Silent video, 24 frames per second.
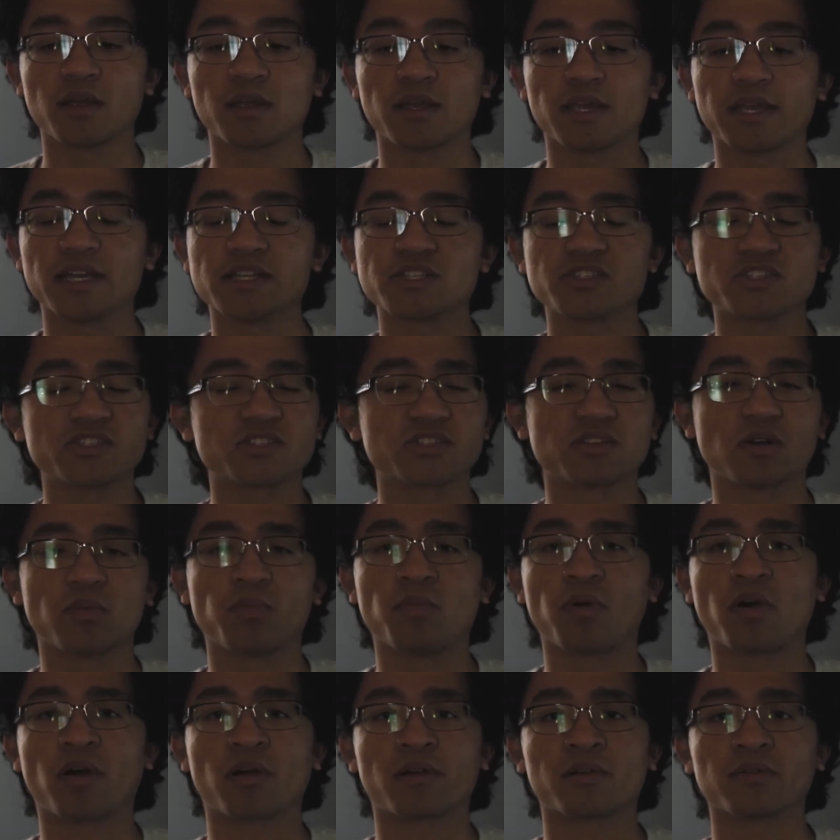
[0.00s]
it's just a
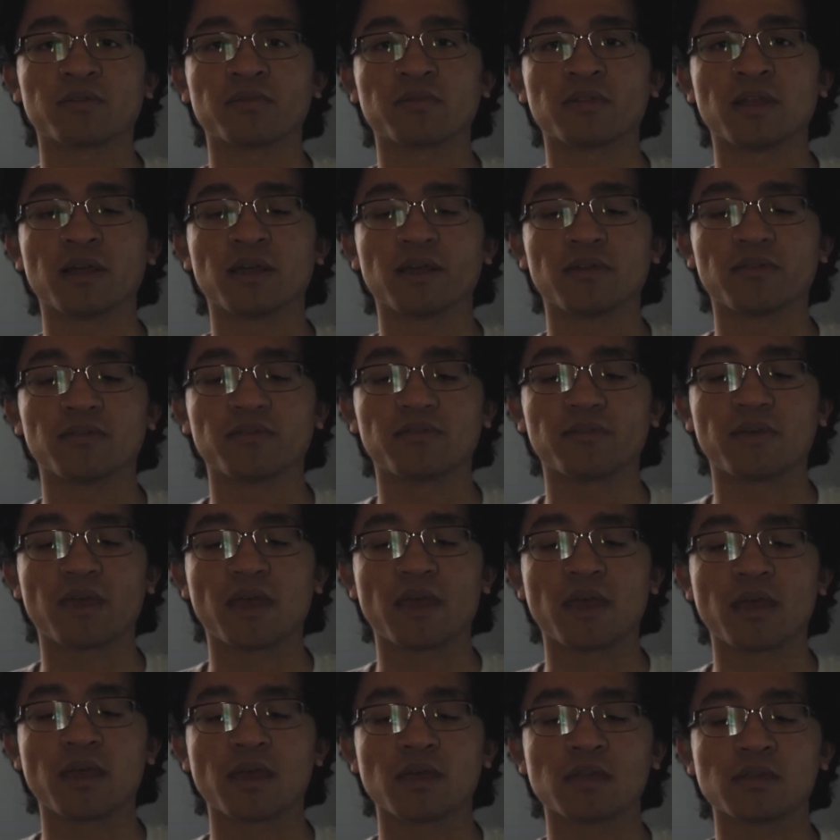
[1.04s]
part of life.
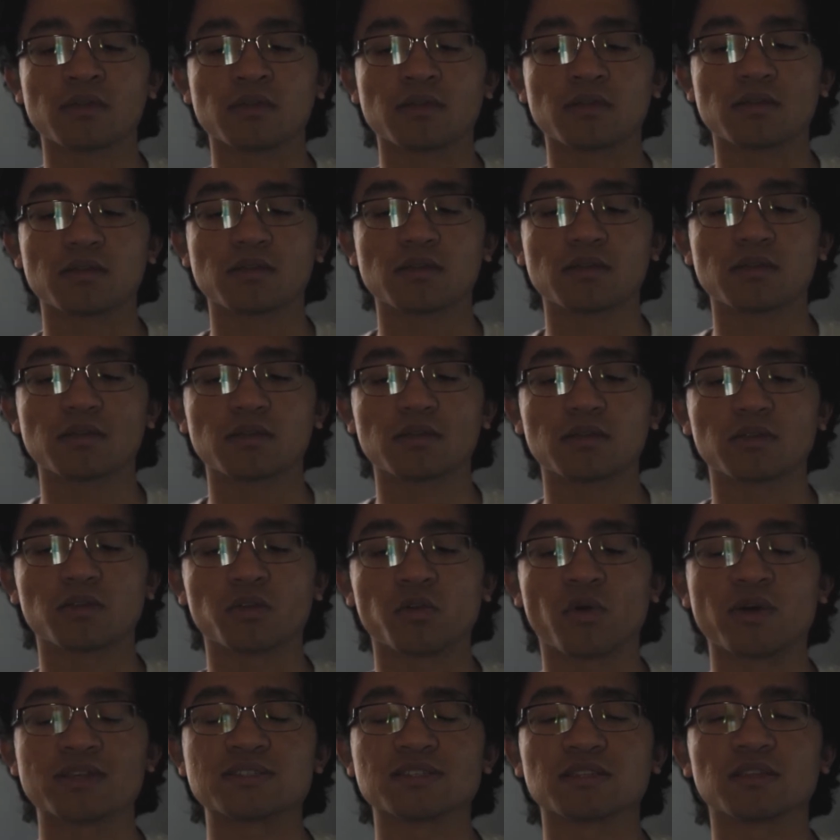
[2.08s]
And
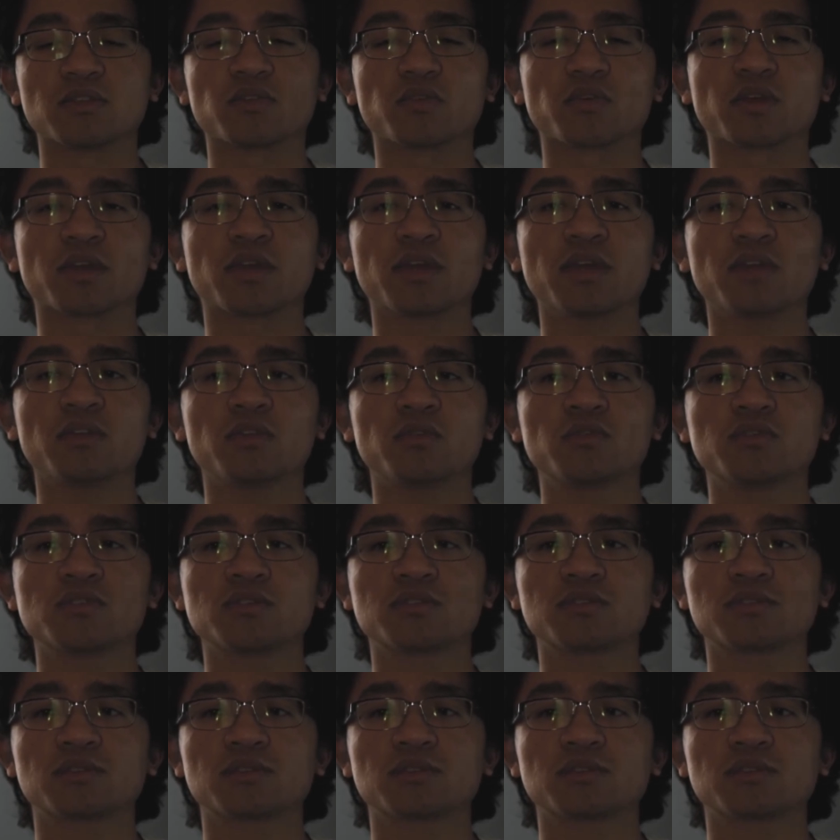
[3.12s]
as a little kid, you